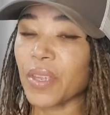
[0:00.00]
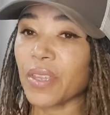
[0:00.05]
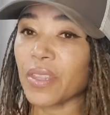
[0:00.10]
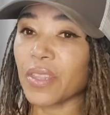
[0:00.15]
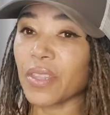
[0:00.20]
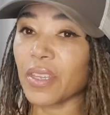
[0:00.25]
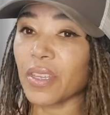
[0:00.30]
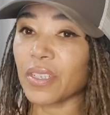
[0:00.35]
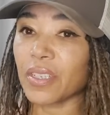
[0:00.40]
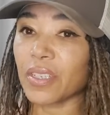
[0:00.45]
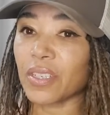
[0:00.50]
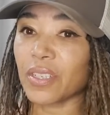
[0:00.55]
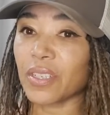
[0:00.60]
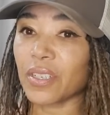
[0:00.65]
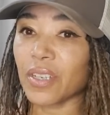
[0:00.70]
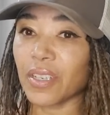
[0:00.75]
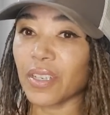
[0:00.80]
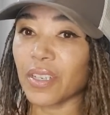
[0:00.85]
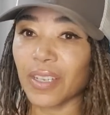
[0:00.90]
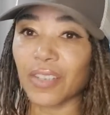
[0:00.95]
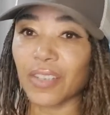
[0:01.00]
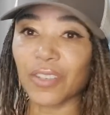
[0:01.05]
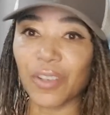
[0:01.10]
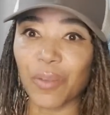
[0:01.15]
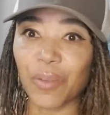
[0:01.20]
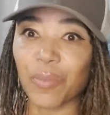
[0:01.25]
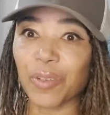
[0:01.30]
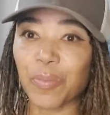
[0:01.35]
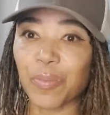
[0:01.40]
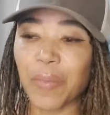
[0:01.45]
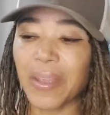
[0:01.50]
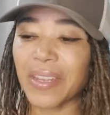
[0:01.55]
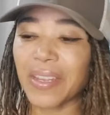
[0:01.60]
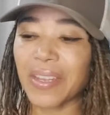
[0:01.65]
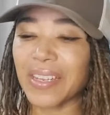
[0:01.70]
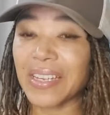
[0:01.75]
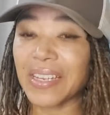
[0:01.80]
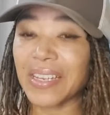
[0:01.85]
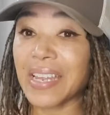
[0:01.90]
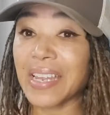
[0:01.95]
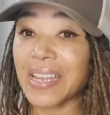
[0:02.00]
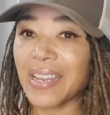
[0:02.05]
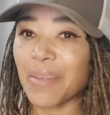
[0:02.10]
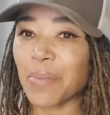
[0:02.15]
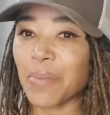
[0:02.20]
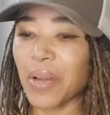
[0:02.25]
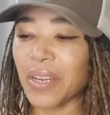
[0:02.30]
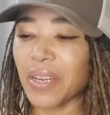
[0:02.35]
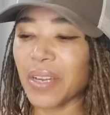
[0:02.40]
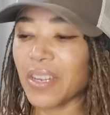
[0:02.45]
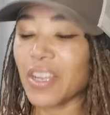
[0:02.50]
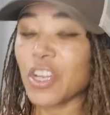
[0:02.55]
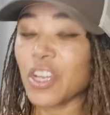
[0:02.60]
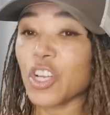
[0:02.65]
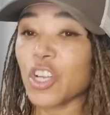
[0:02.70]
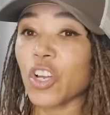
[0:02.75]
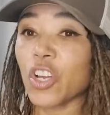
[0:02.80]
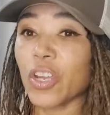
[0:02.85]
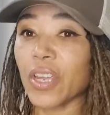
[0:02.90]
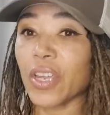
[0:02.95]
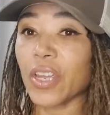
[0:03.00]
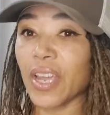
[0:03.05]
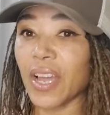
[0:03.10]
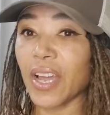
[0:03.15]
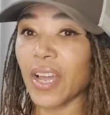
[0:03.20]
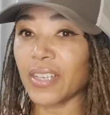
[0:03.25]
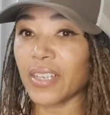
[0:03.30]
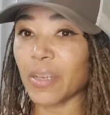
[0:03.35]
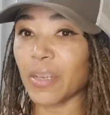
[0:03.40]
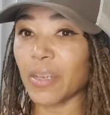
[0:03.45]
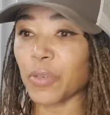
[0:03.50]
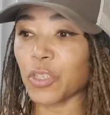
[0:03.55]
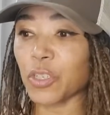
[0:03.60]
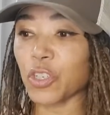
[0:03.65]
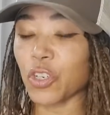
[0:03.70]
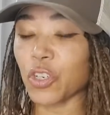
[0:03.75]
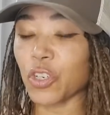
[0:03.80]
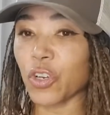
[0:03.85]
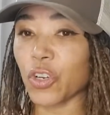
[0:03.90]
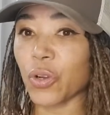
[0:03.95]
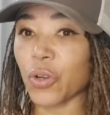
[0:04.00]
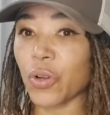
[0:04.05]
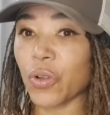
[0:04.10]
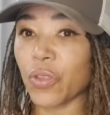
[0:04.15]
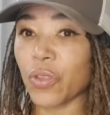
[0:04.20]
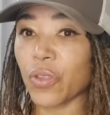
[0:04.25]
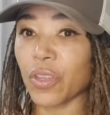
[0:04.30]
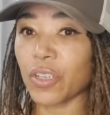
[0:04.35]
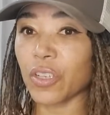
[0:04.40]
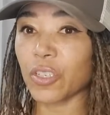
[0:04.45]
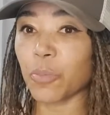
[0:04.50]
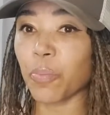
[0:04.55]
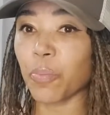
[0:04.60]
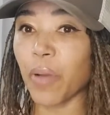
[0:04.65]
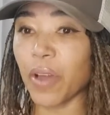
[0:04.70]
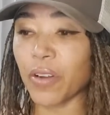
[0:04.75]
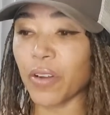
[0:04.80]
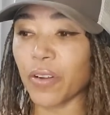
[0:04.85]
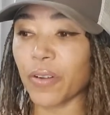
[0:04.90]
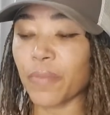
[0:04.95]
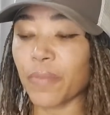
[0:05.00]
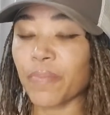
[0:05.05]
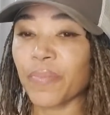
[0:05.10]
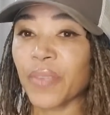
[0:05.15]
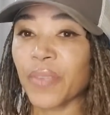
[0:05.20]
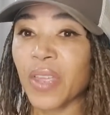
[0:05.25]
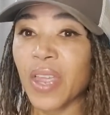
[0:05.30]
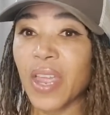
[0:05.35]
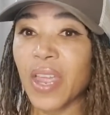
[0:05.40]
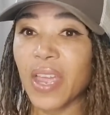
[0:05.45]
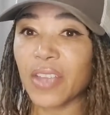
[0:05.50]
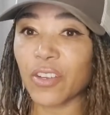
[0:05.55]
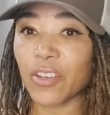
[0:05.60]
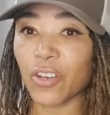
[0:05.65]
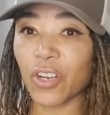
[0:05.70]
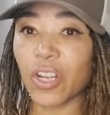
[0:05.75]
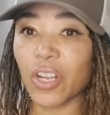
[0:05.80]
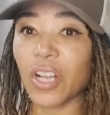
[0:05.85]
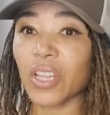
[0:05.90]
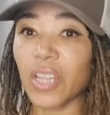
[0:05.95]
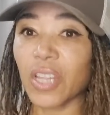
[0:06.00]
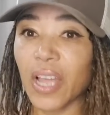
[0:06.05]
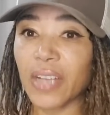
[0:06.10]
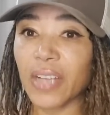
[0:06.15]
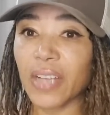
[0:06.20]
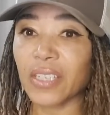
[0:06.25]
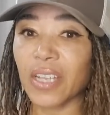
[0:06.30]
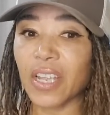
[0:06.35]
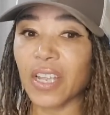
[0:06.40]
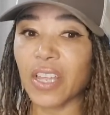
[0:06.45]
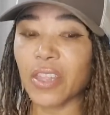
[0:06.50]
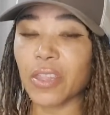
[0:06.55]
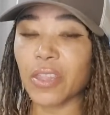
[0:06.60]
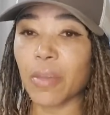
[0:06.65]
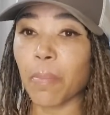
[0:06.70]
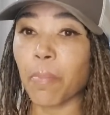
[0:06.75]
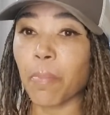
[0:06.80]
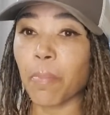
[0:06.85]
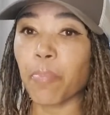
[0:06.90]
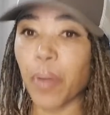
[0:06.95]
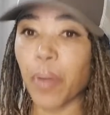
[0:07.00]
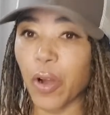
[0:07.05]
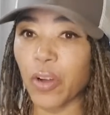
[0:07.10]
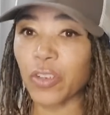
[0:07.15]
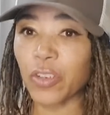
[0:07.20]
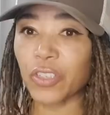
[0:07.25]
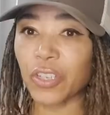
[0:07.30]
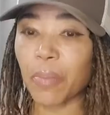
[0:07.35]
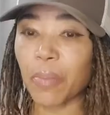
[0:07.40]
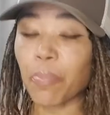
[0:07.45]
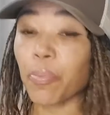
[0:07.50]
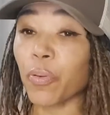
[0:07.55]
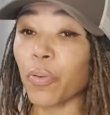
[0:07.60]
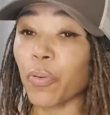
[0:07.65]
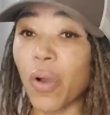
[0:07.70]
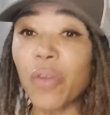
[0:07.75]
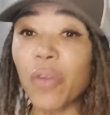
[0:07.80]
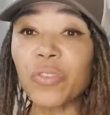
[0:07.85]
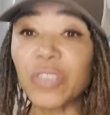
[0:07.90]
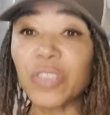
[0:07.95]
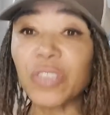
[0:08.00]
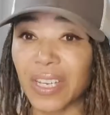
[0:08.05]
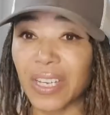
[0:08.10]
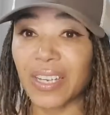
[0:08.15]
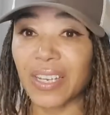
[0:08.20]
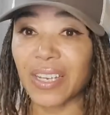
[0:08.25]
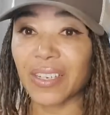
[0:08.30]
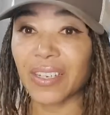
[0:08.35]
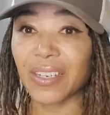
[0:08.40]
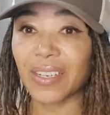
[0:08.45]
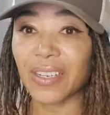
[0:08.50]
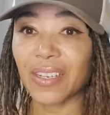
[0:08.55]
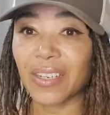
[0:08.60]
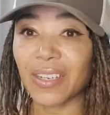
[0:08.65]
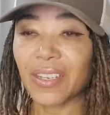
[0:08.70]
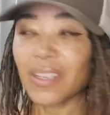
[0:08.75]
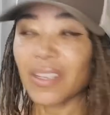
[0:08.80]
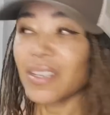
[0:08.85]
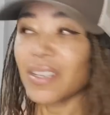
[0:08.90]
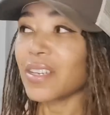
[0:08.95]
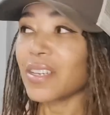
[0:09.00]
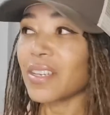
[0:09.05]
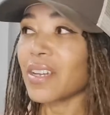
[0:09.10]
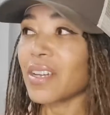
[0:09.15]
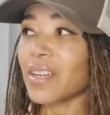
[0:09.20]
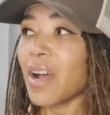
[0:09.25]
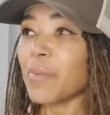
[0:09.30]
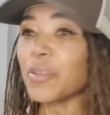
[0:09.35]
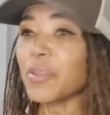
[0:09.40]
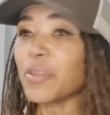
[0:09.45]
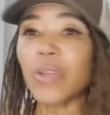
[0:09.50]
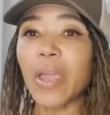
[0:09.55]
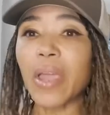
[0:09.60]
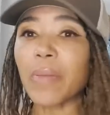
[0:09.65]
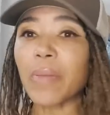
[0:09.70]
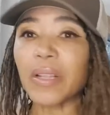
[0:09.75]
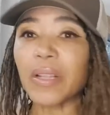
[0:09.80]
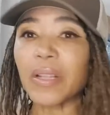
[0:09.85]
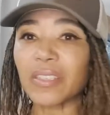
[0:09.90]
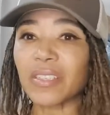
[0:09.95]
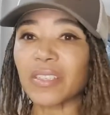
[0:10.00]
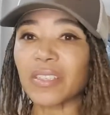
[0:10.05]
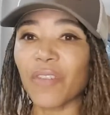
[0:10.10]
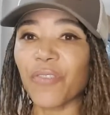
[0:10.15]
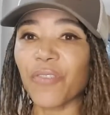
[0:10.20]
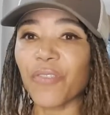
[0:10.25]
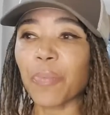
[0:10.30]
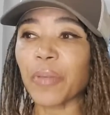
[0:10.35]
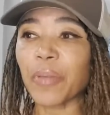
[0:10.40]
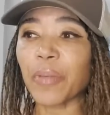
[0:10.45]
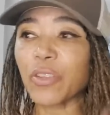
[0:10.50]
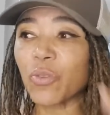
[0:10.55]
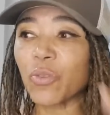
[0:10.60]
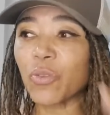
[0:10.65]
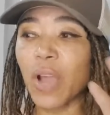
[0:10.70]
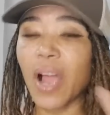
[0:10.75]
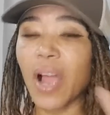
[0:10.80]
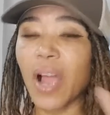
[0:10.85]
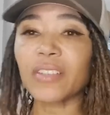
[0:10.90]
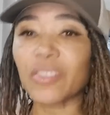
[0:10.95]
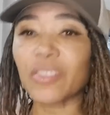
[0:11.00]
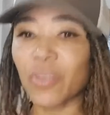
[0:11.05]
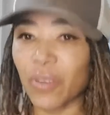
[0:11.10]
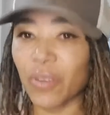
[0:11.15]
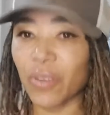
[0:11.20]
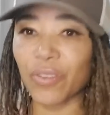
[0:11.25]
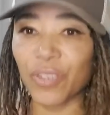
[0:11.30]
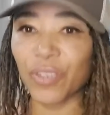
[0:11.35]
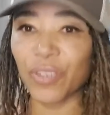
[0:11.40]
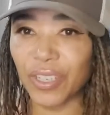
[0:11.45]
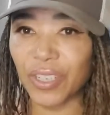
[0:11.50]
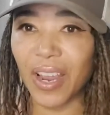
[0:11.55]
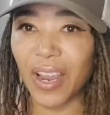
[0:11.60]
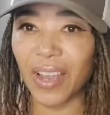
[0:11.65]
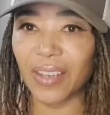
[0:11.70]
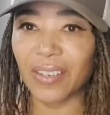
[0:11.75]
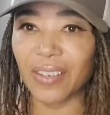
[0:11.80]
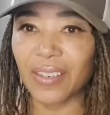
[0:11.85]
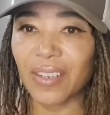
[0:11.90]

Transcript: this essentially almost making ghee, but cooking at high temperature, this butter, and you're collecting the burnt protein. I mean, you can't make this stuff up. Like, you guys don't understand.